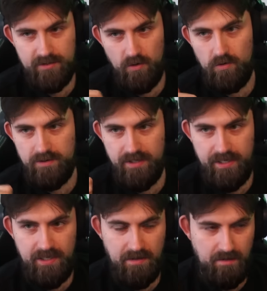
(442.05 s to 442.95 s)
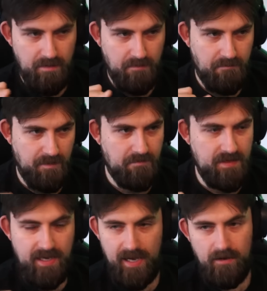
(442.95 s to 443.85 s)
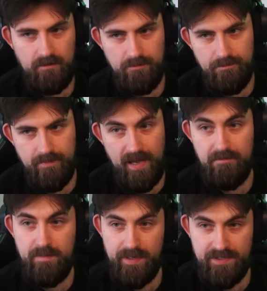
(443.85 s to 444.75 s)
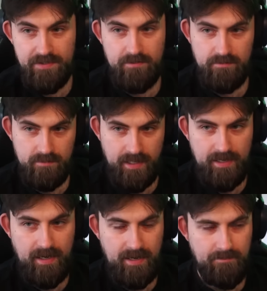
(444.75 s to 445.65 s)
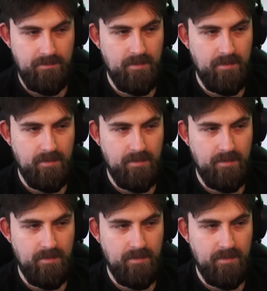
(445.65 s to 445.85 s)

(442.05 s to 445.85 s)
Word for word: it's called the fifty cal heavy pistol in game,